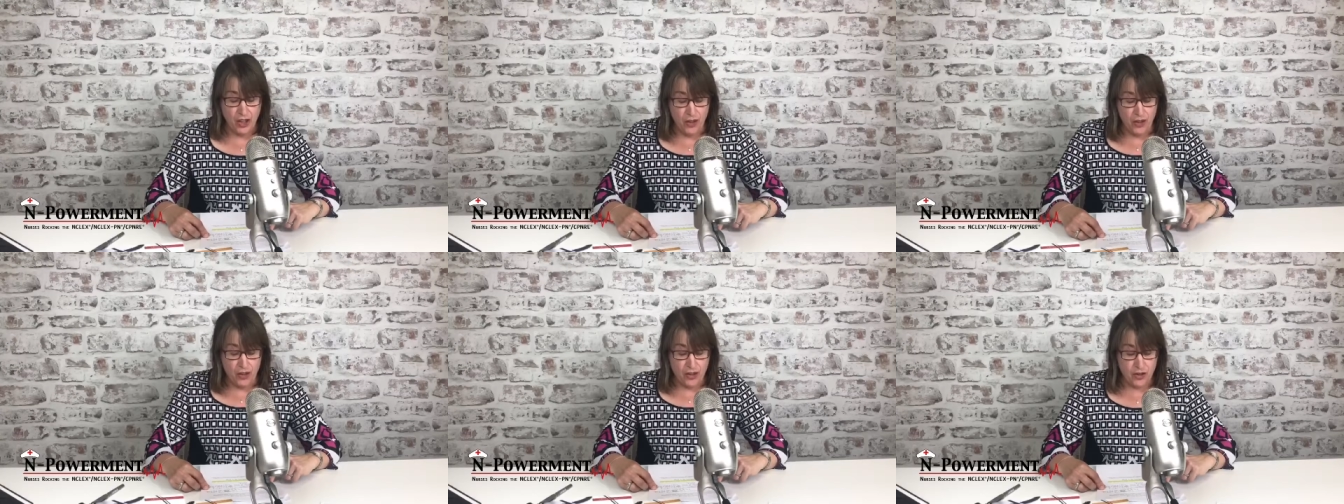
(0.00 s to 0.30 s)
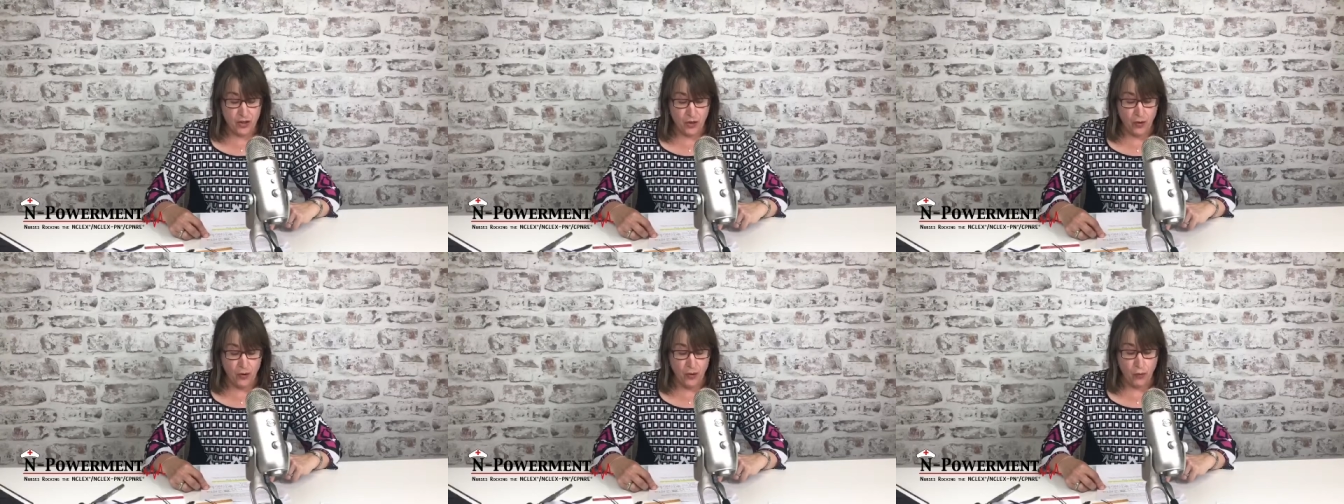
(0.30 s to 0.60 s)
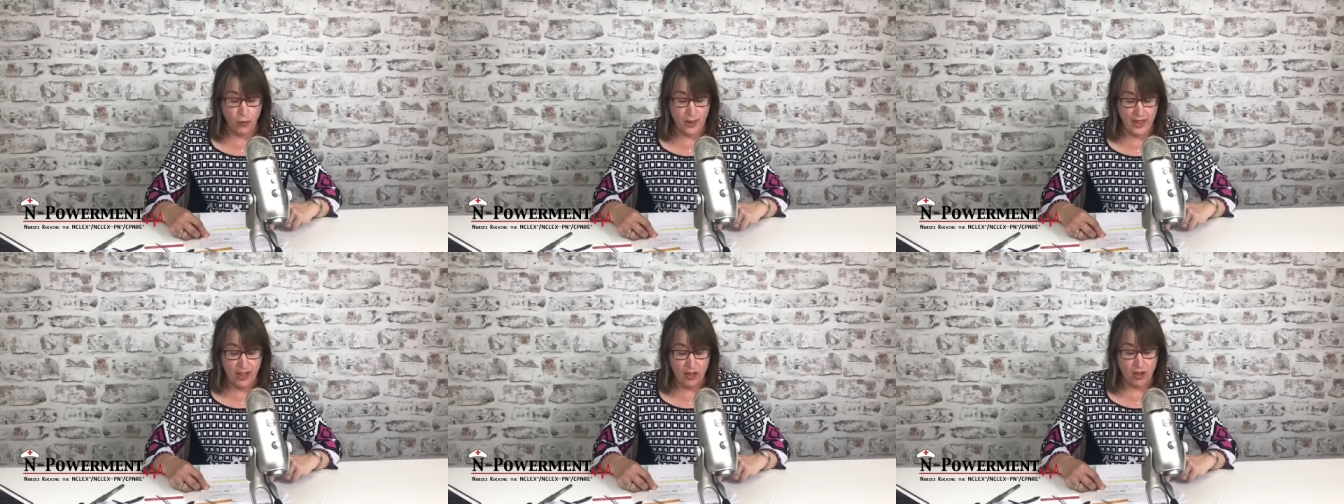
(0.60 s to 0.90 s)
So
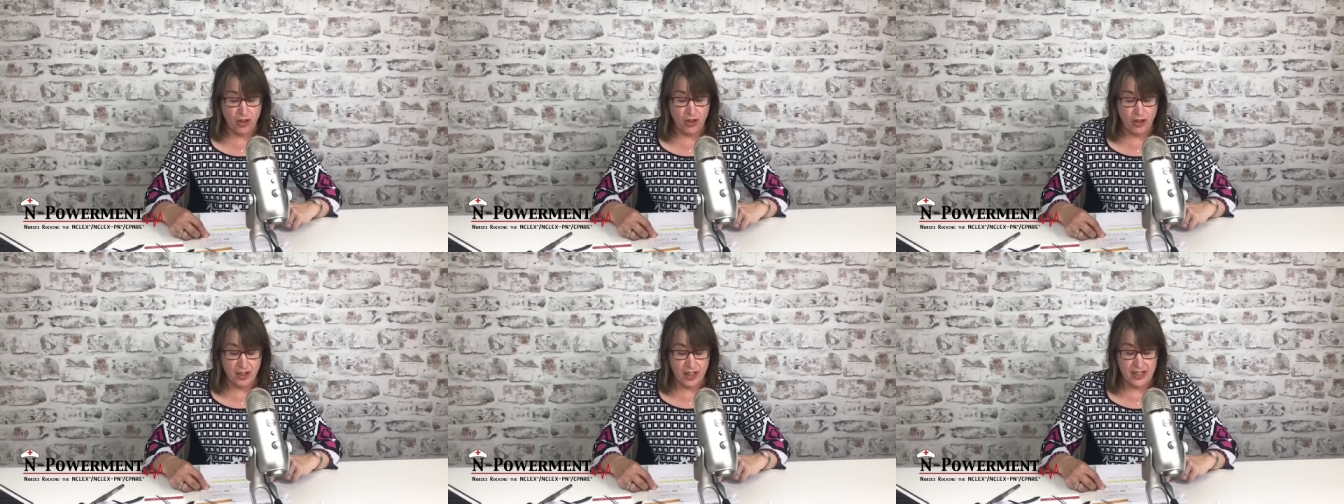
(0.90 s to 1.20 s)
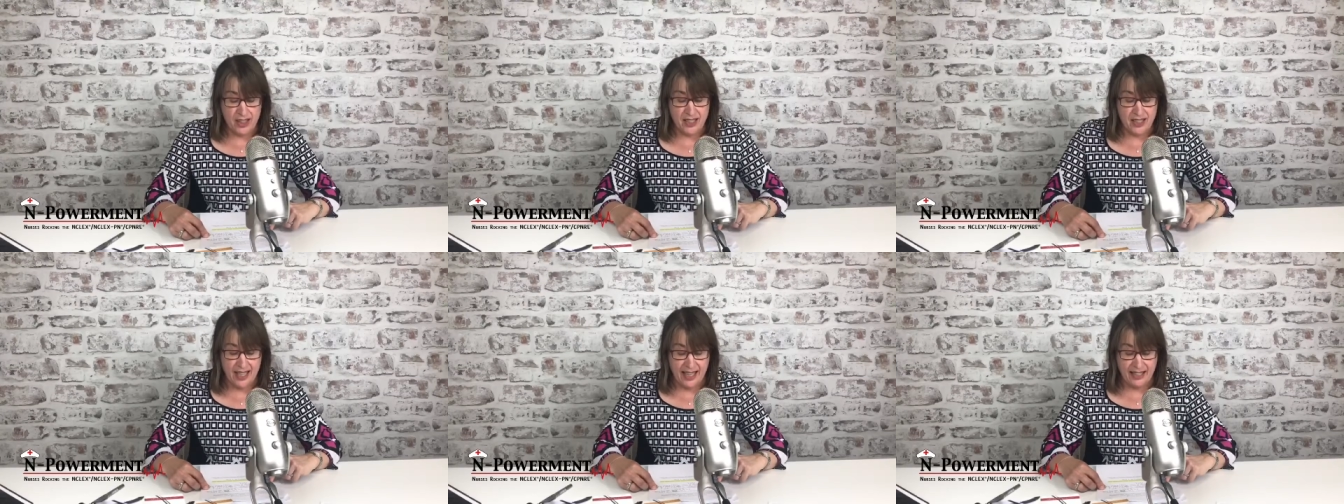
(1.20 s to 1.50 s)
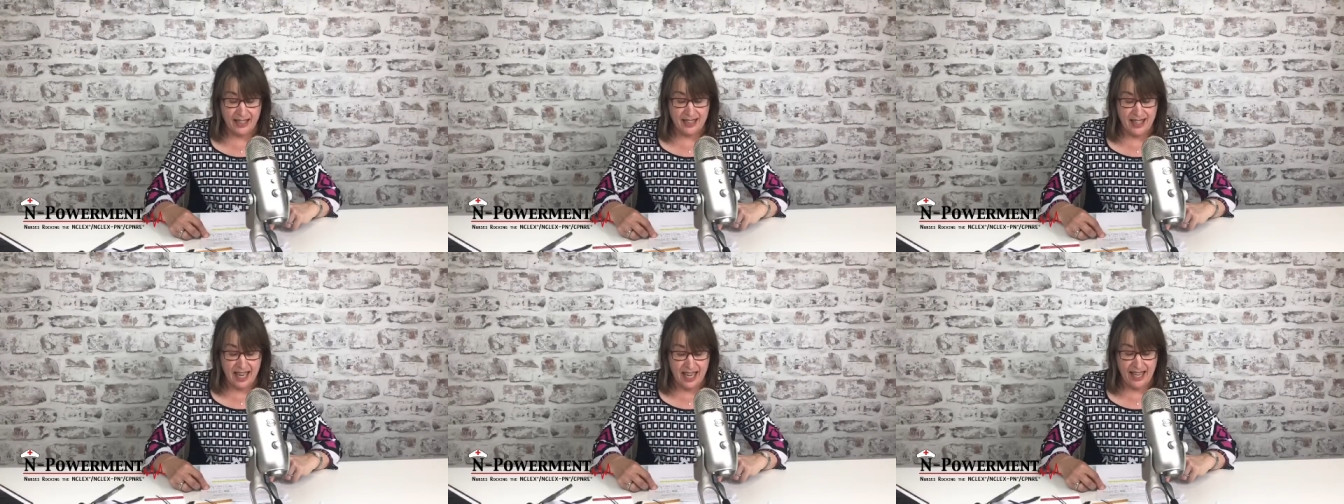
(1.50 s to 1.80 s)
we are going to
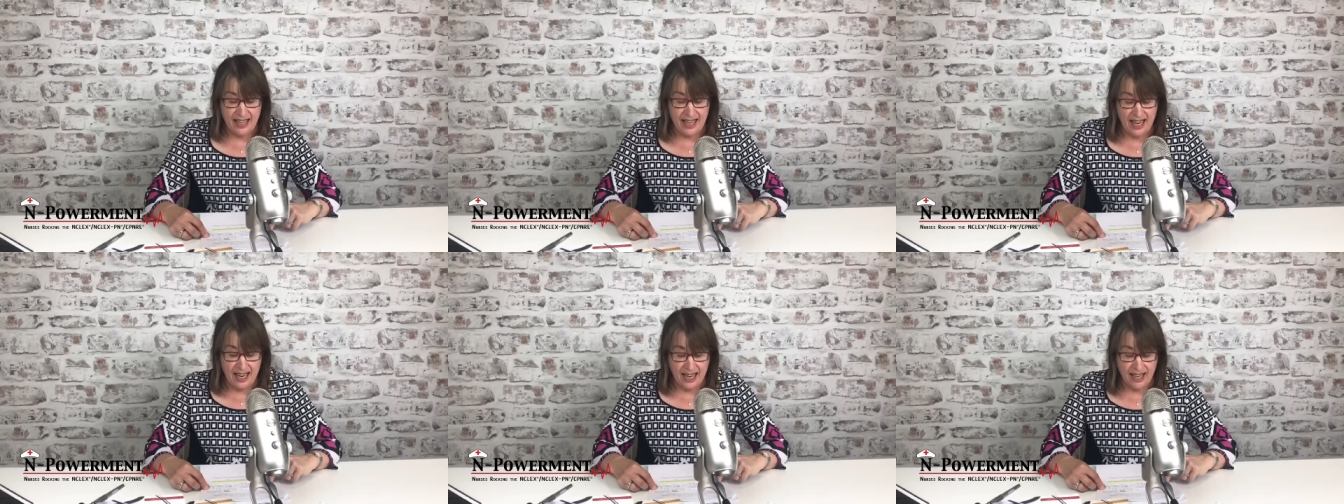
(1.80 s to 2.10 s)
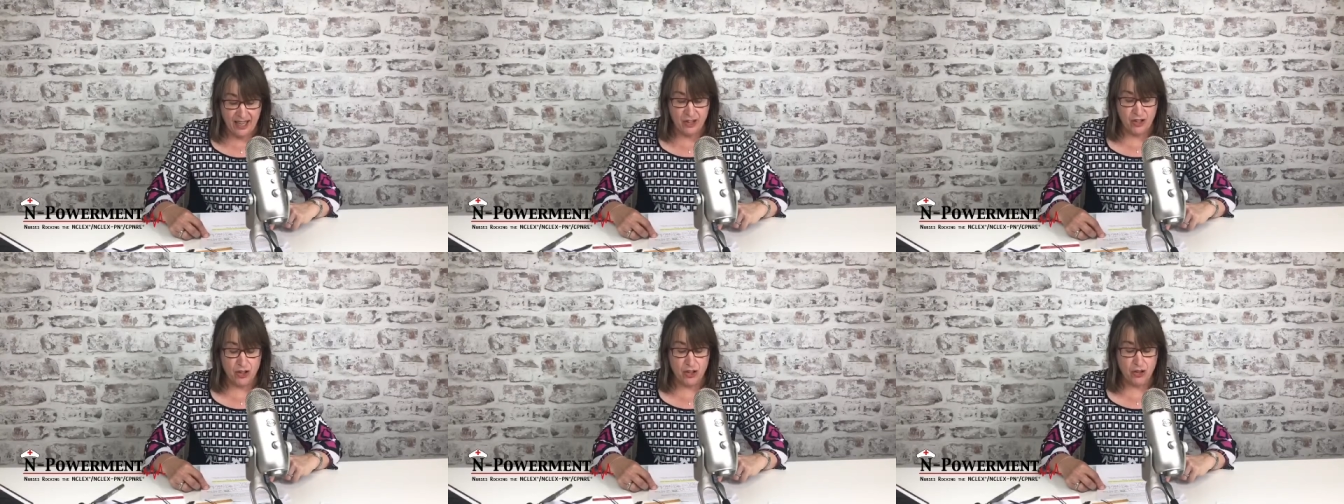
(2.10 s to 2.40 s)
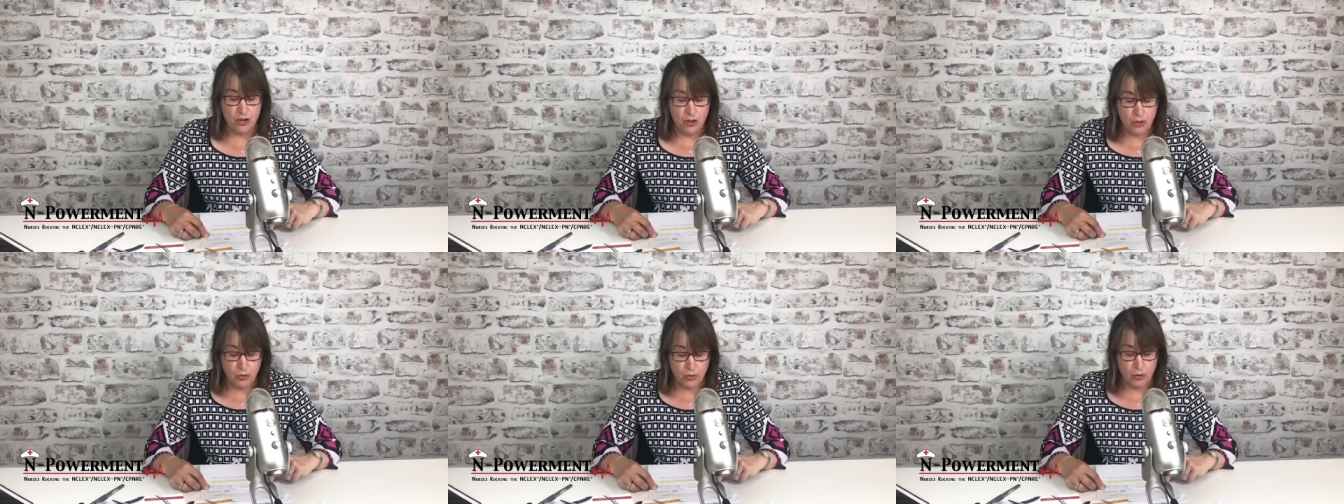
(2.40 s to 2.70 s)
select that as
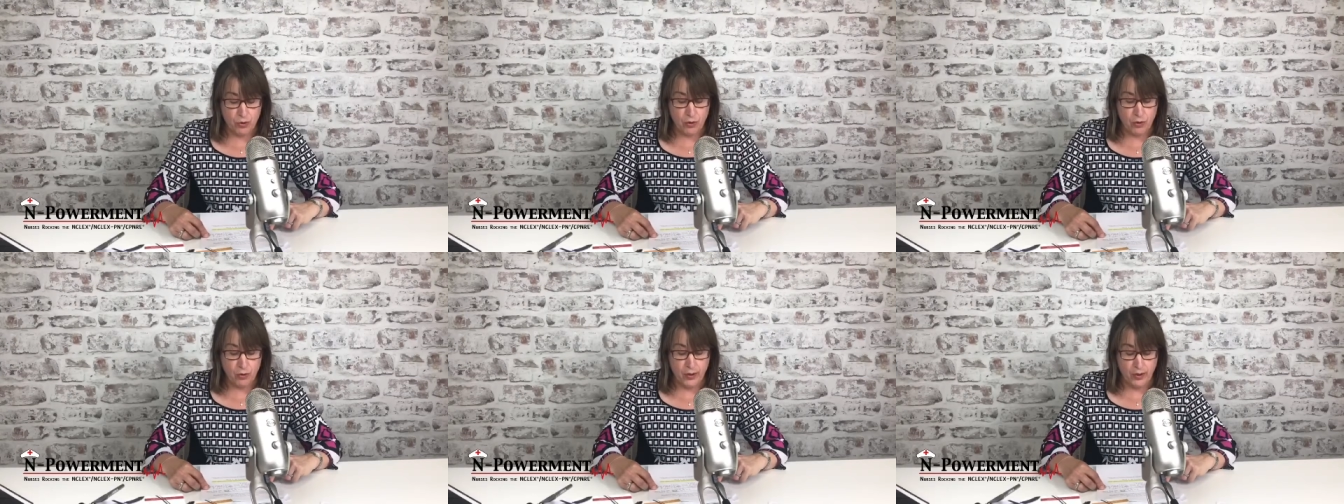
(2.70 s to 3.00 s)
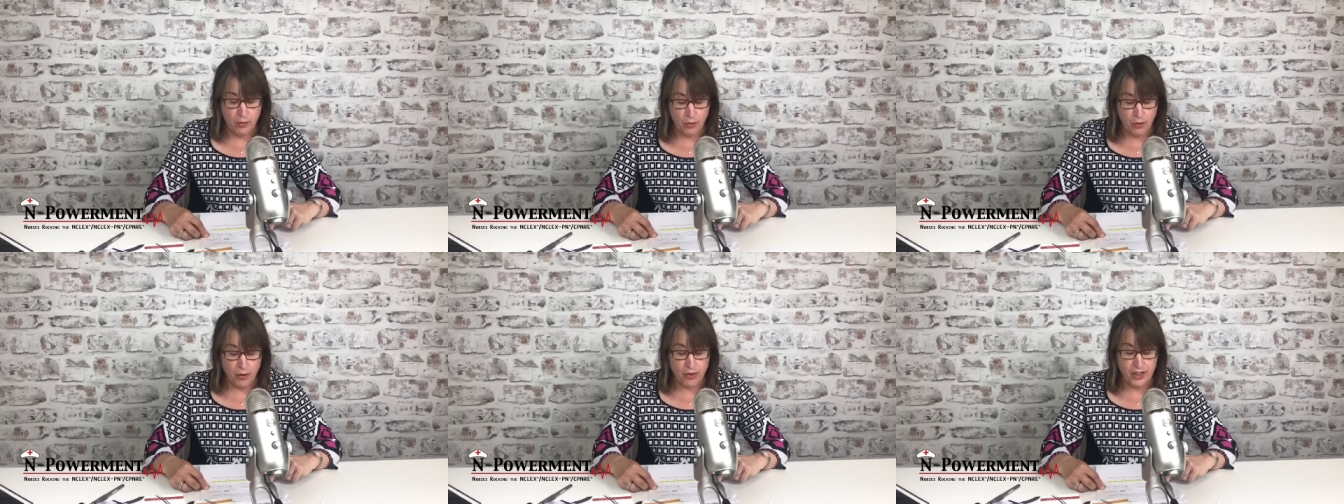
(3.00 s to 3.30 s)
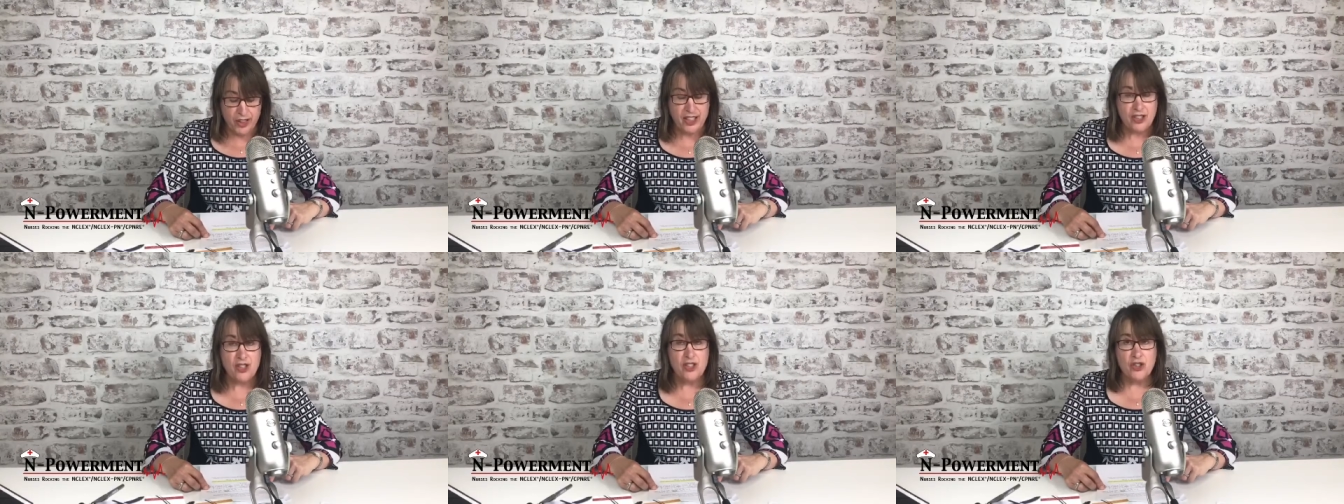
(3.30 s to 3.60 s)
true, and we're
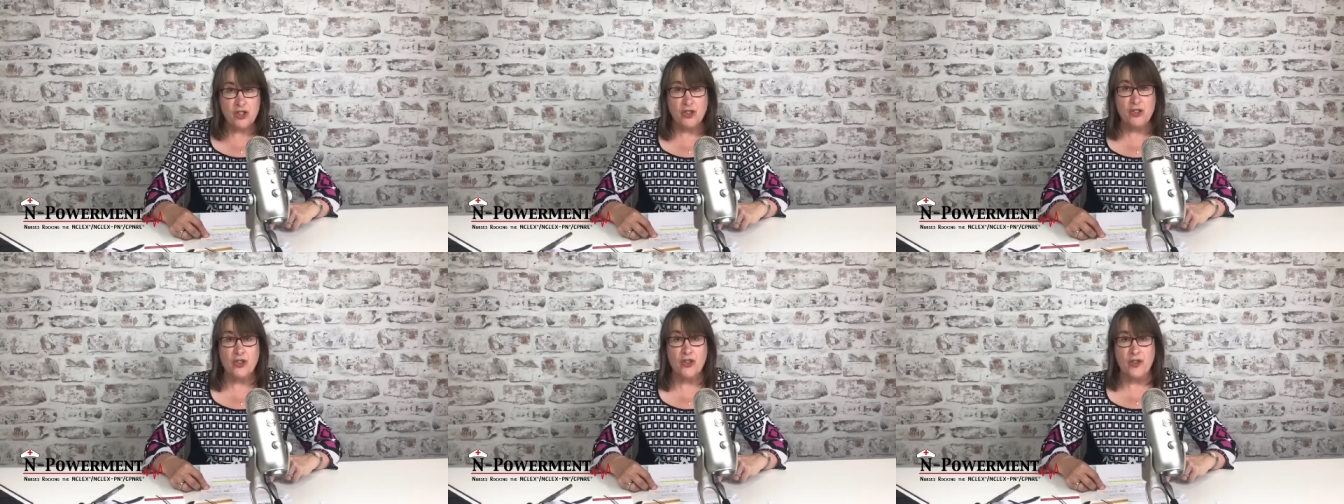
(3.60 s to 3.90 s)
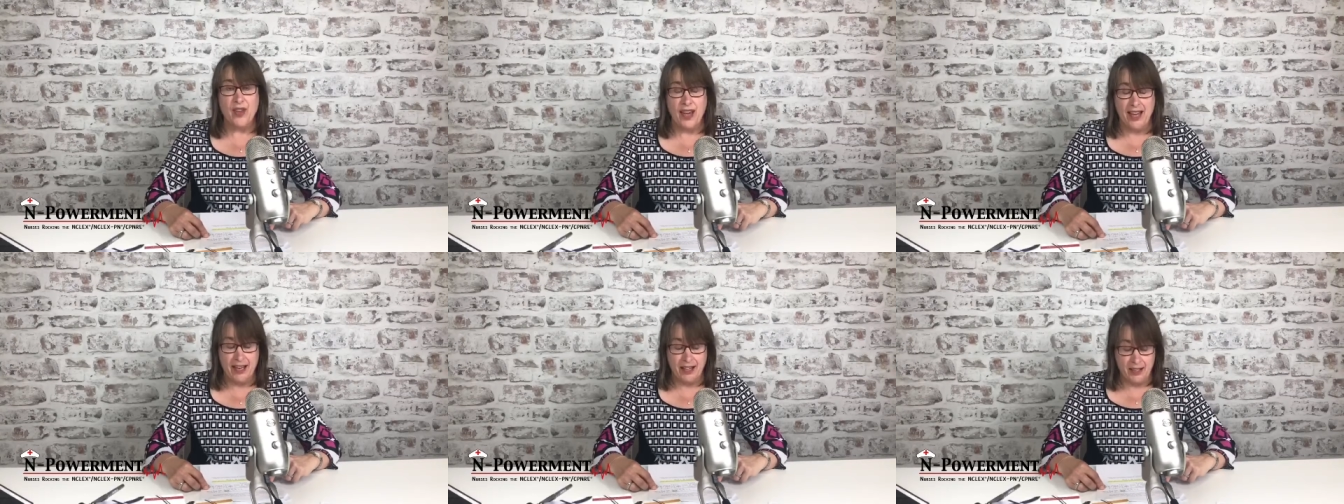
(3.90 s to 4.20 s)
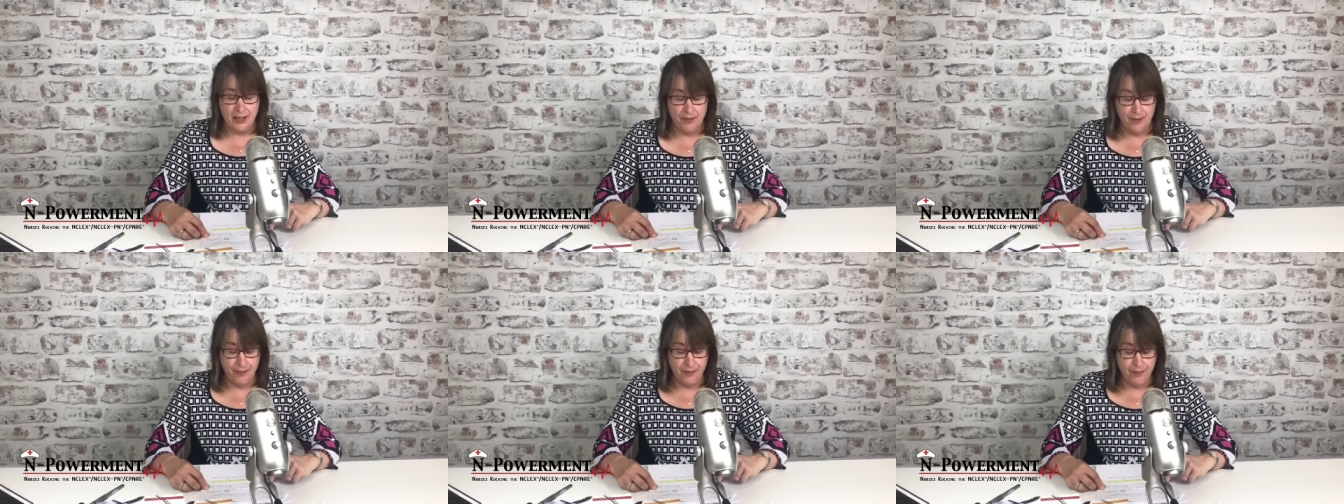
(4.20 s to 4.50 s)
going to circle that.